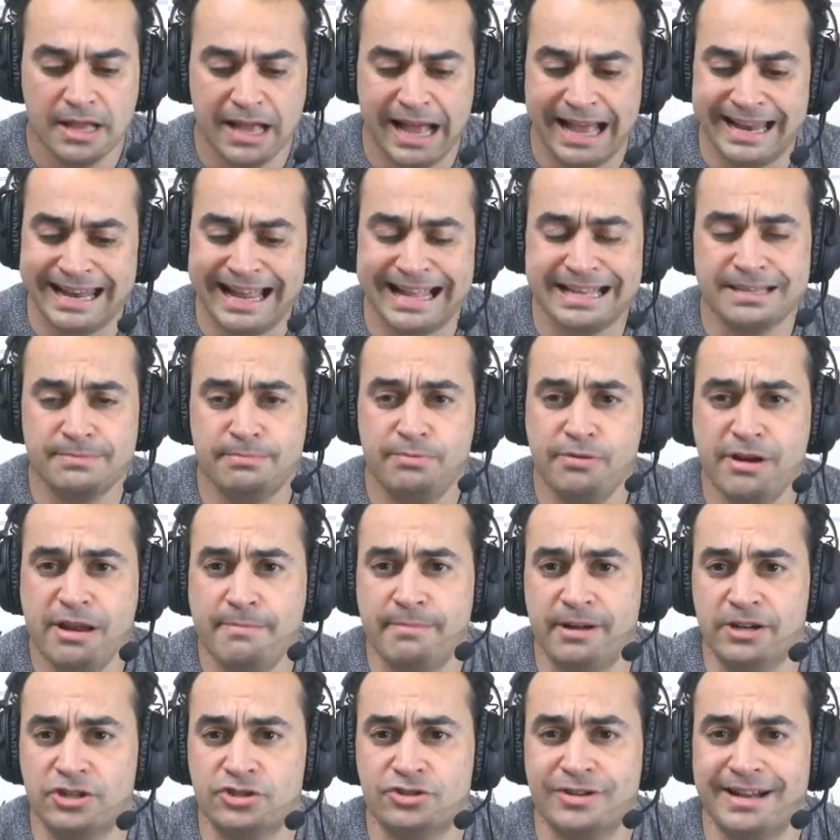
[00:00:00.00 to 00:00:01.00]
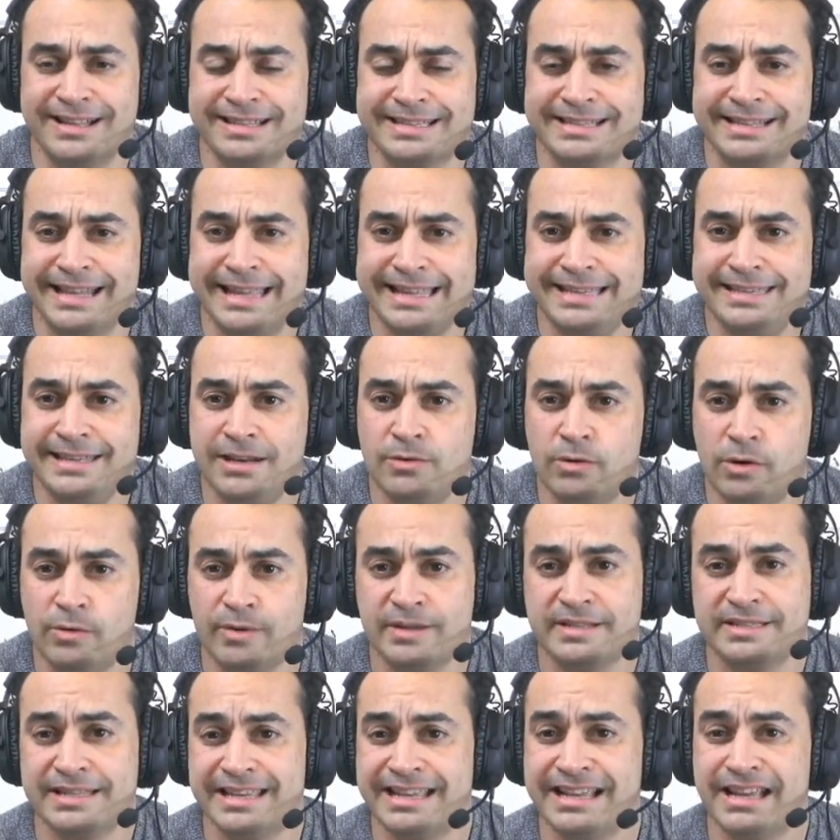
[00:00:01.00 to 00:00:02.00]
And that's pretty much translating what
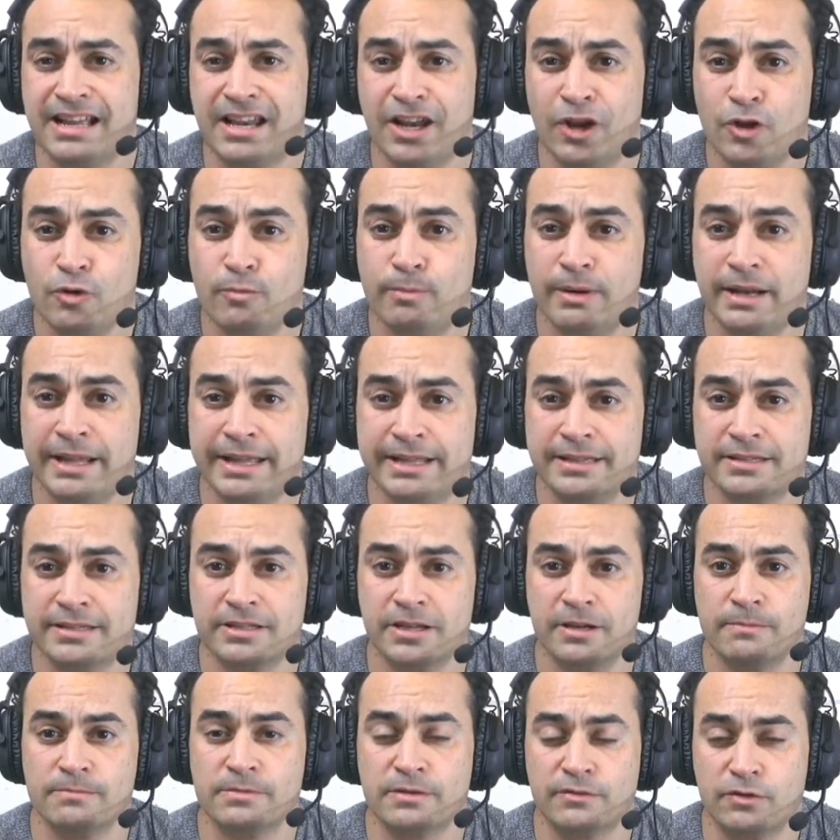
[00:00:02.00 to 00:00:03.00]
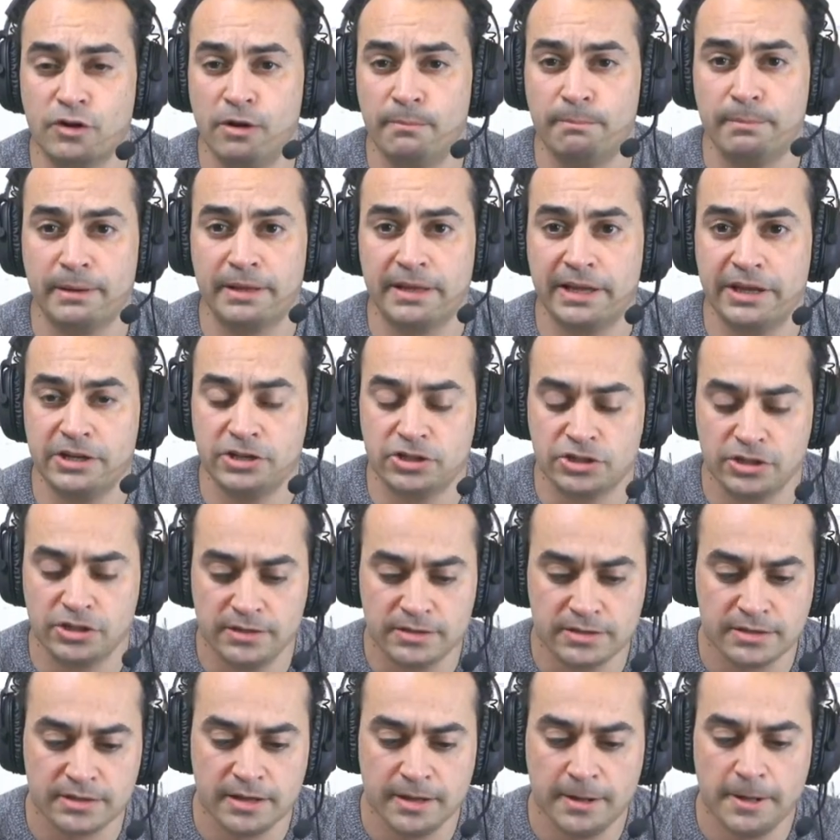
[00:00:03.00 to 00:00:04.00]
we're seeing globally in terms of
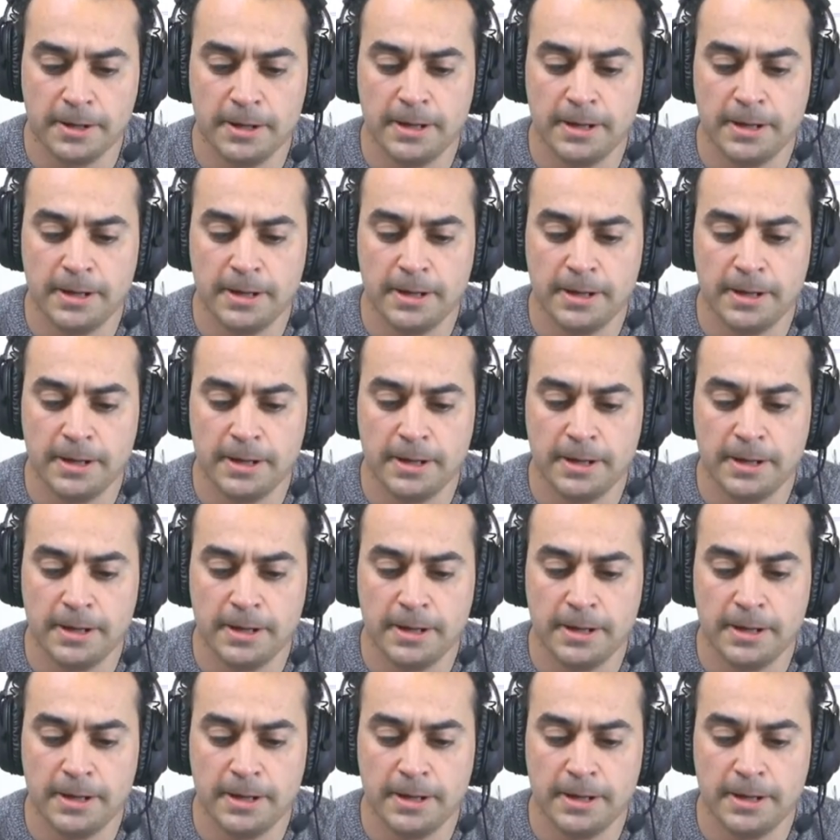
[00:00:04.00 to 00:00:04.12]
complications.